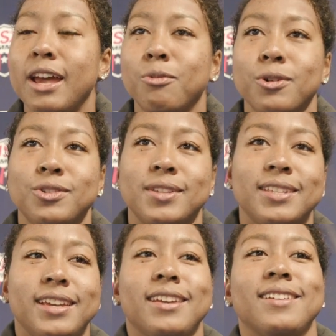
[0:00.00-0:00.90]
and we're
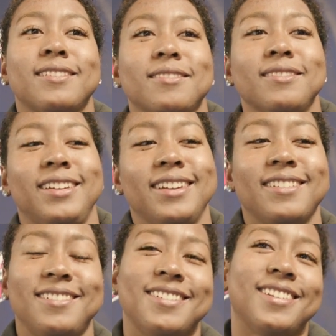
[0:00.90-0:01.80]
just like,
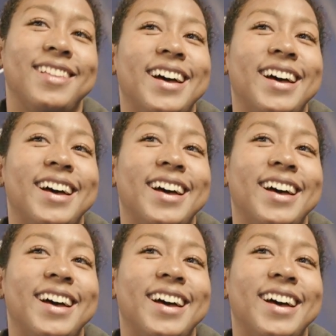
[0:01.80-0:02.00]
like good